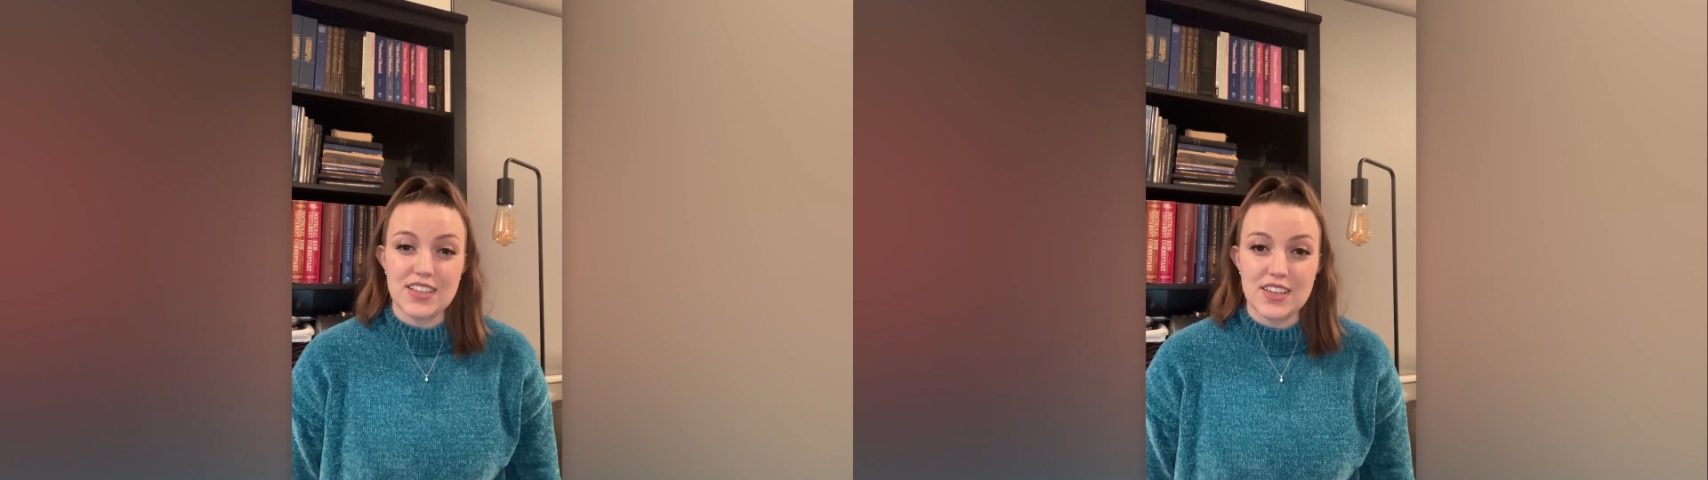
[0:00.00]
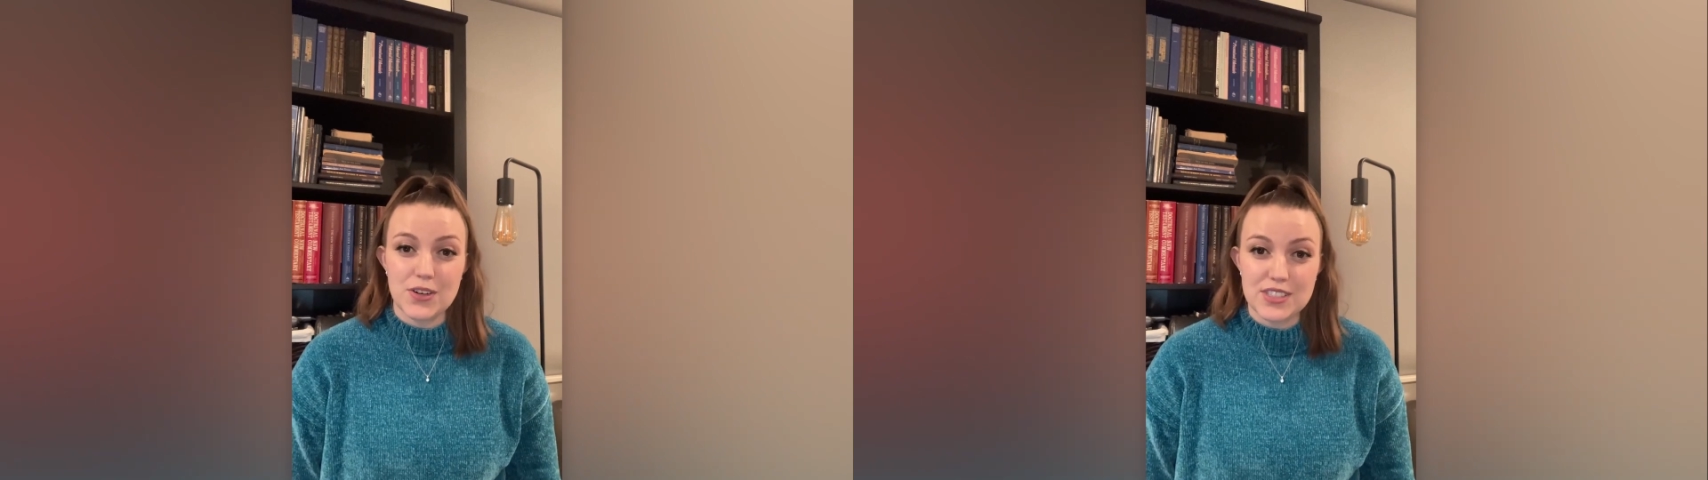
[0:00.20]

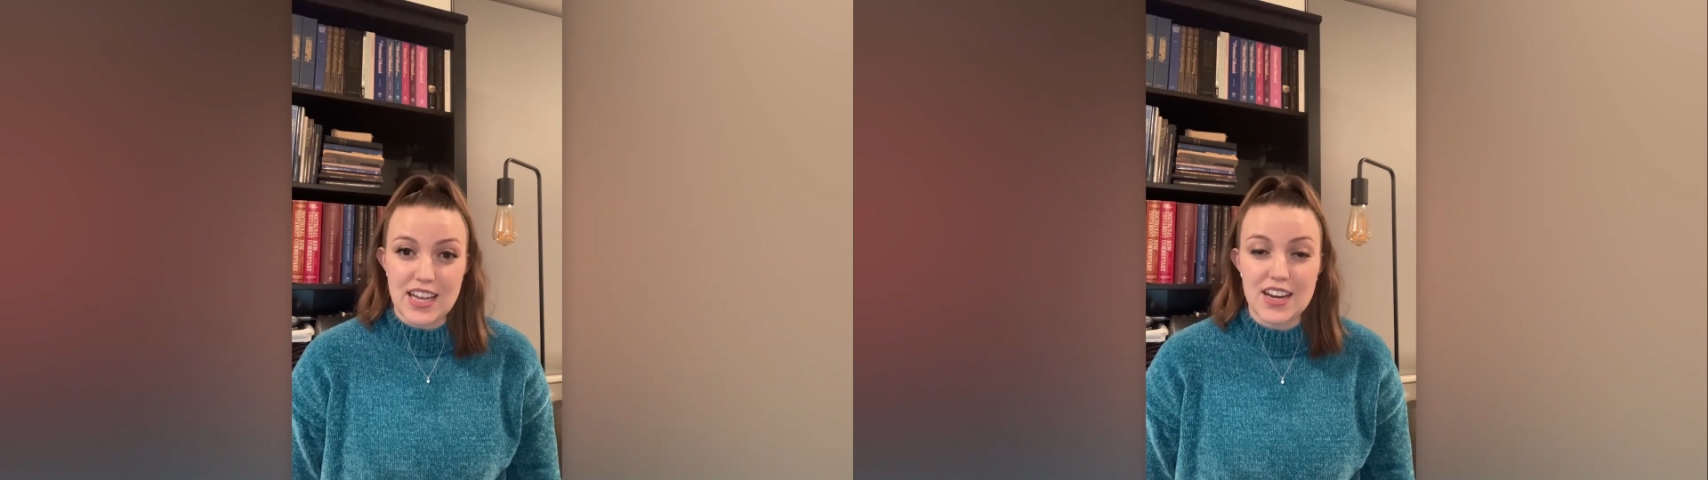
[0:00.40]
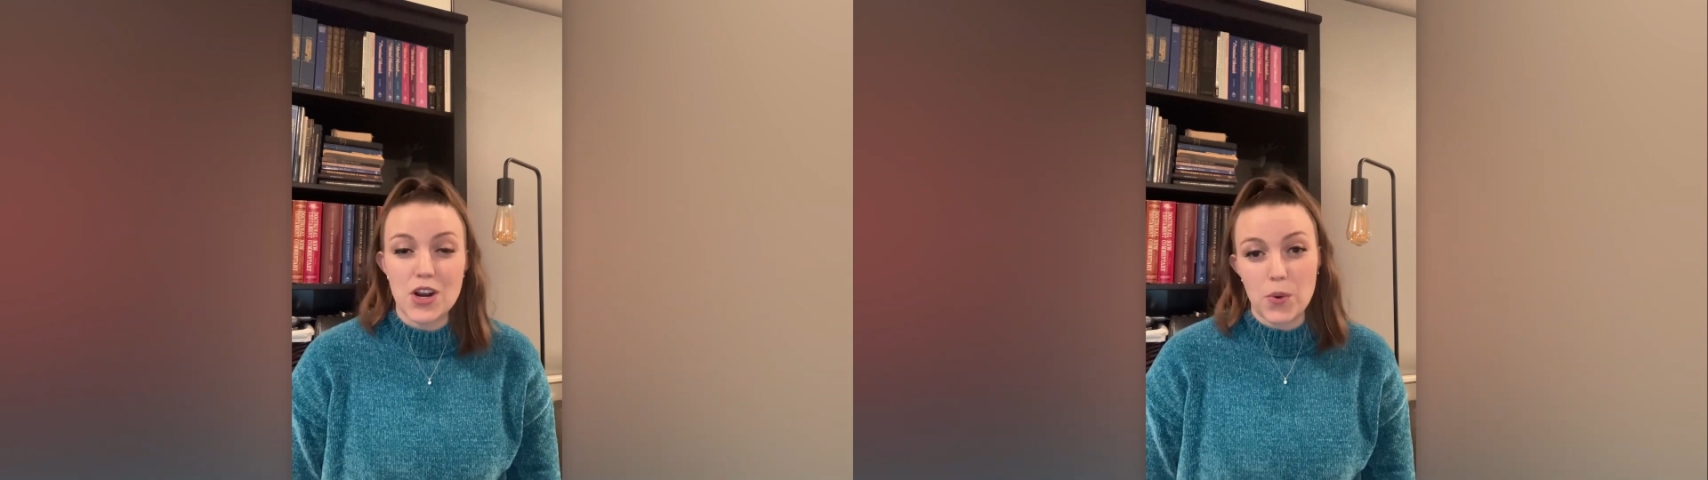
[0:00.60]
your
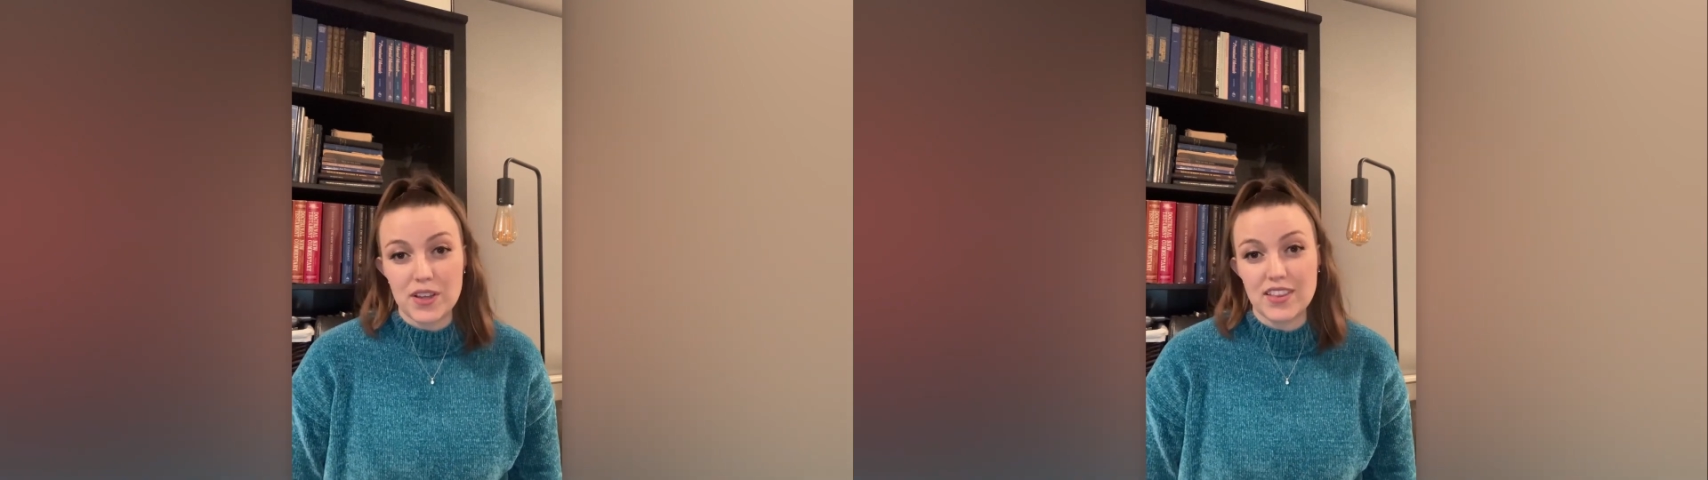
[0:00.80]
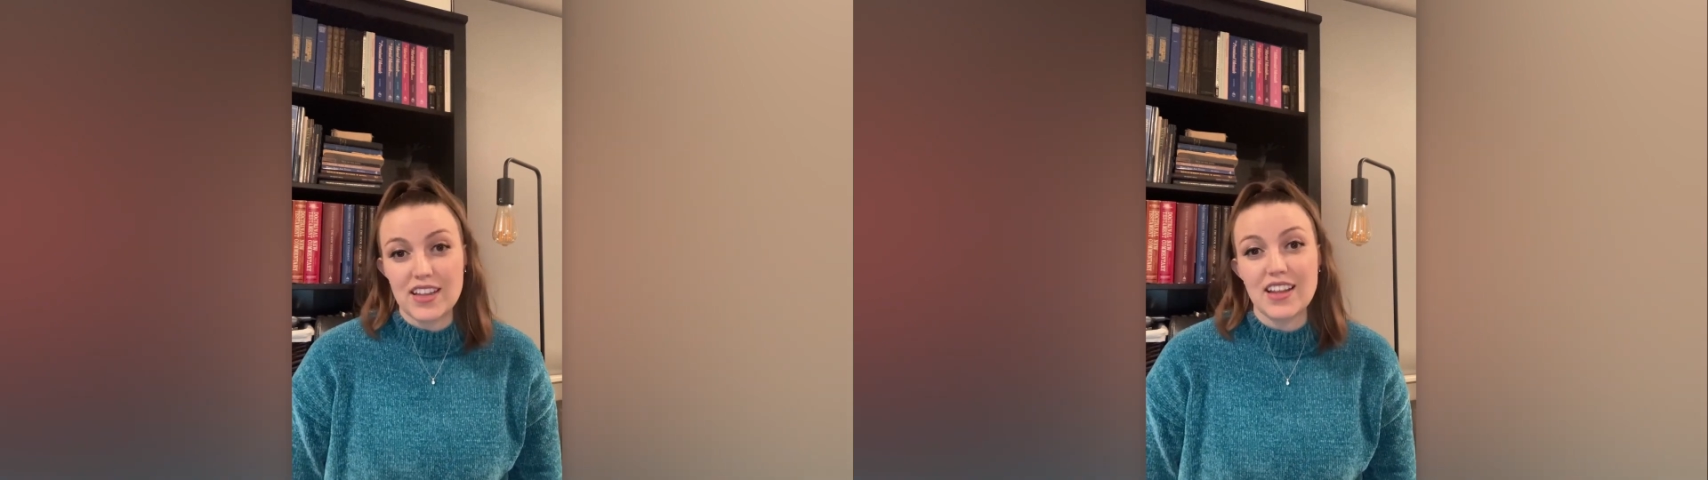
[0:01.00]
day
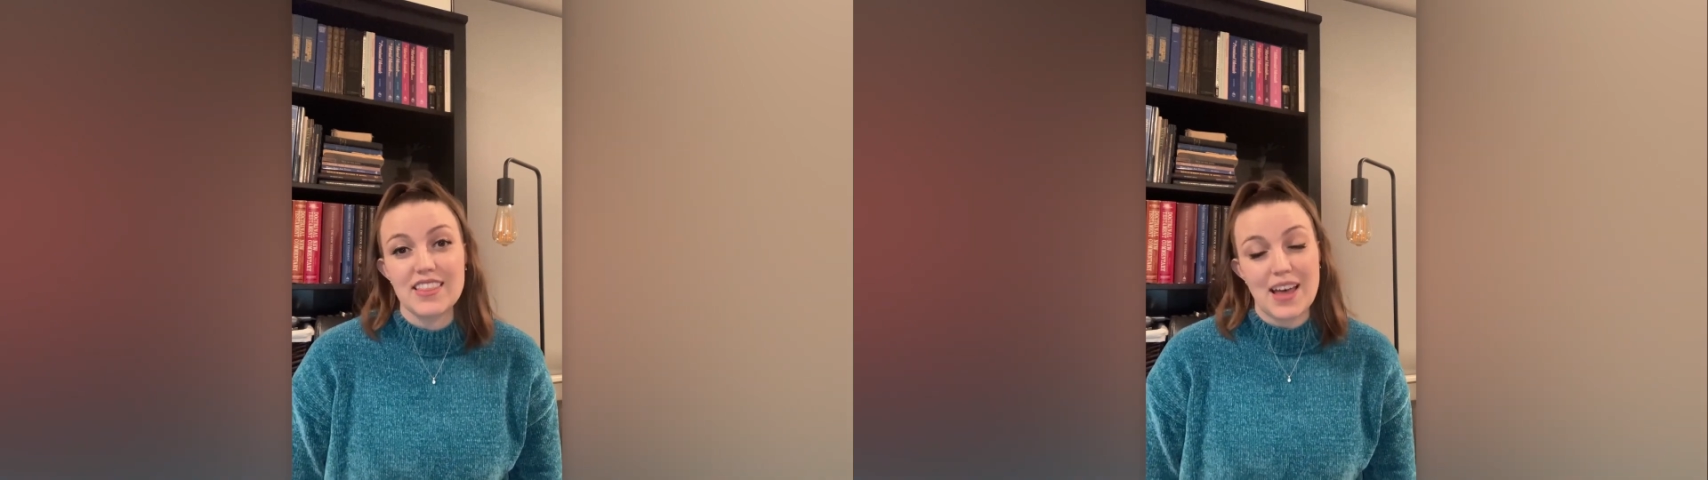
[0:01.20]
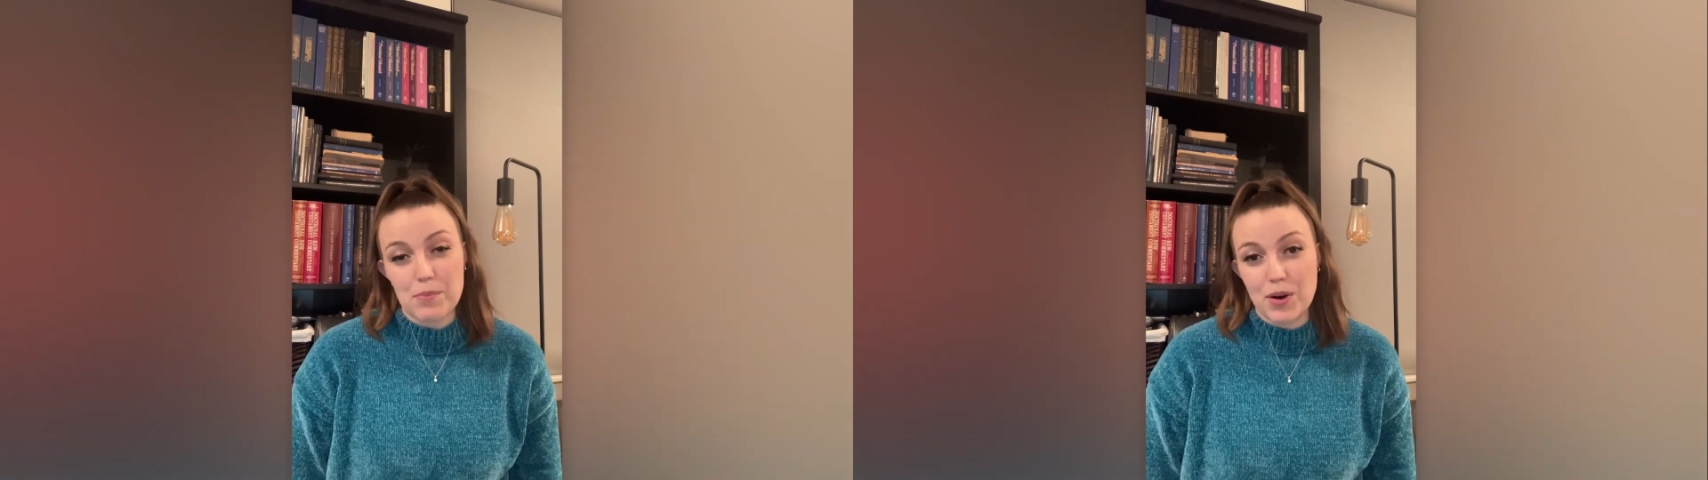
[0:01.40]
knowing that
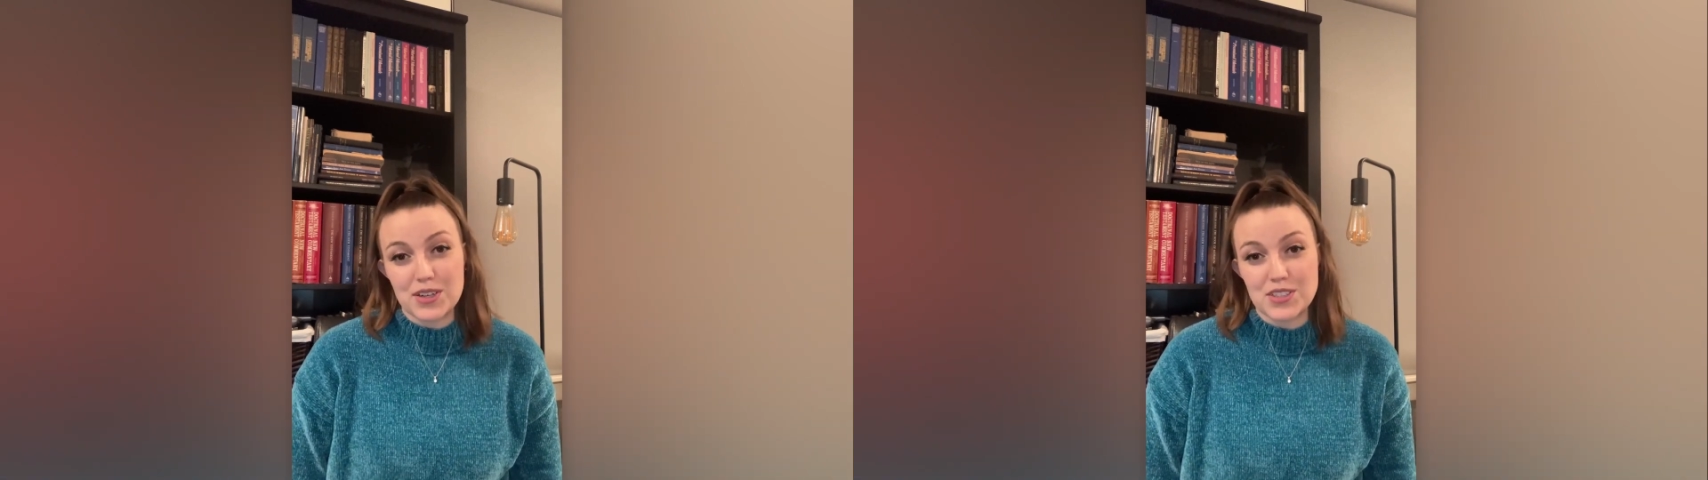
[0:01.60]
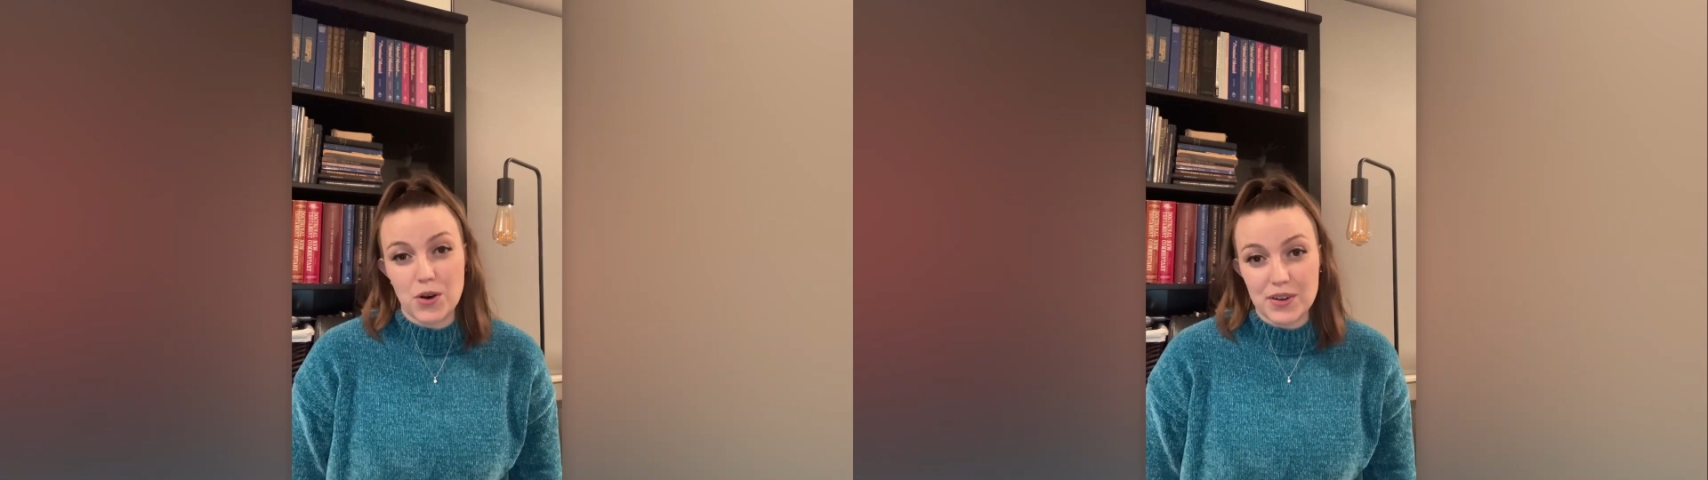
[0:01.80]
that part
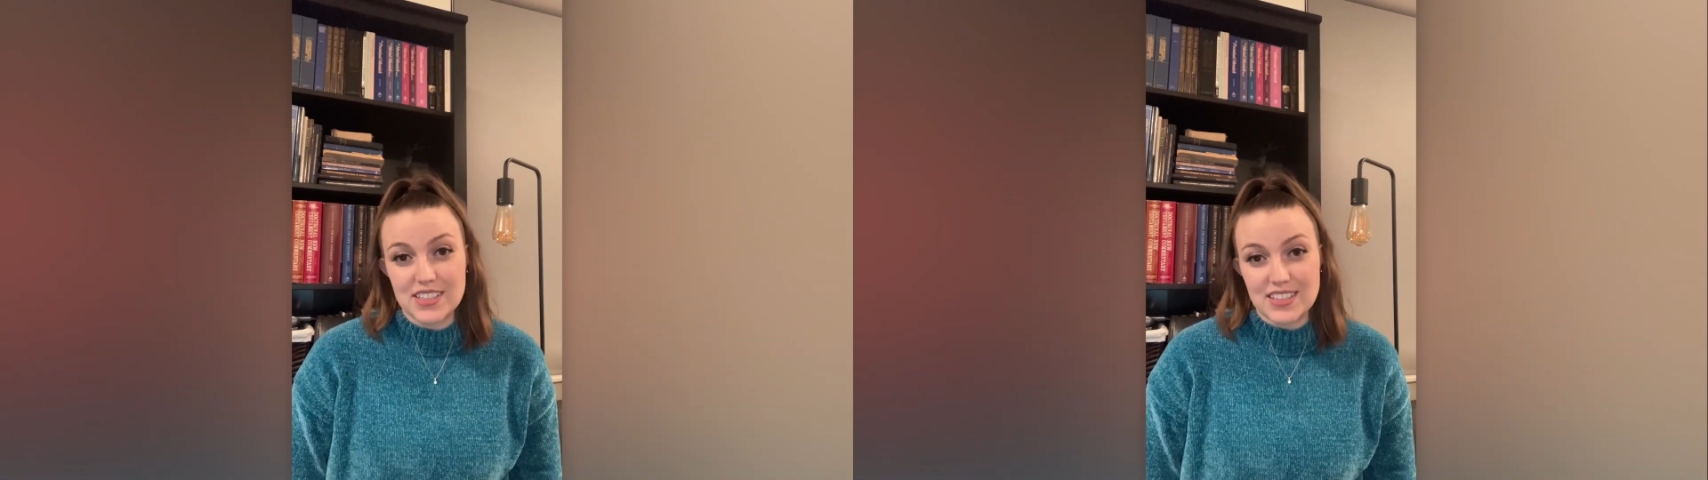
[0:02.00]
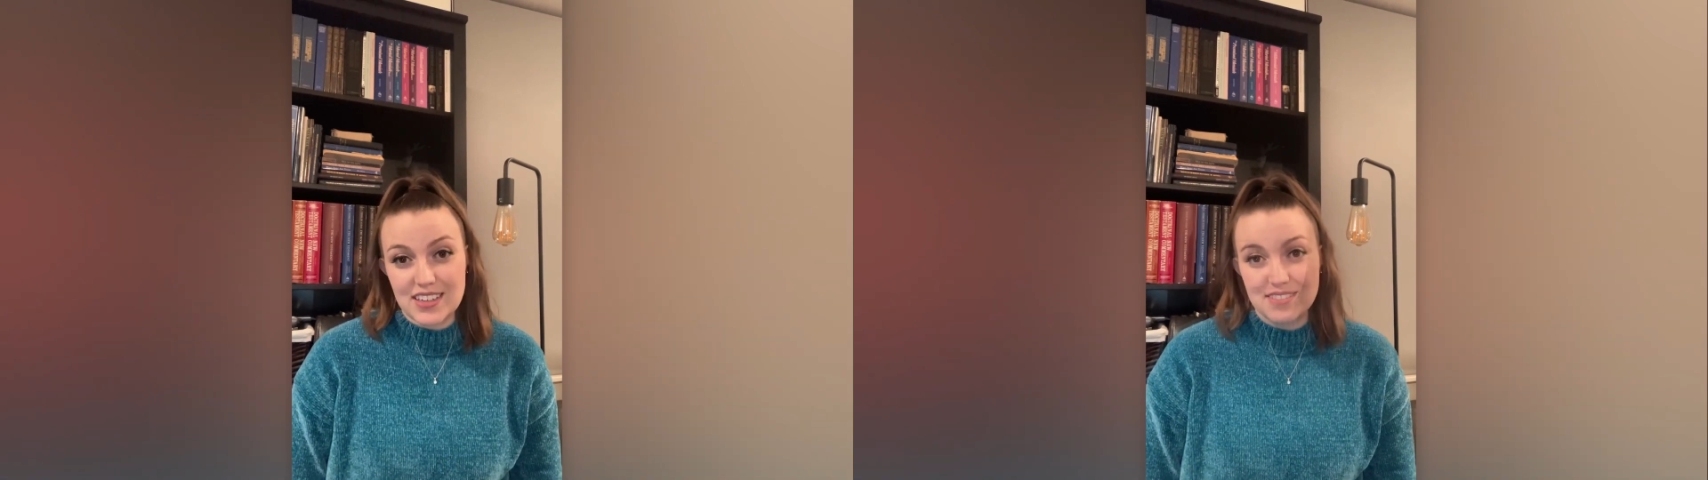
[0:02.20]
is already done.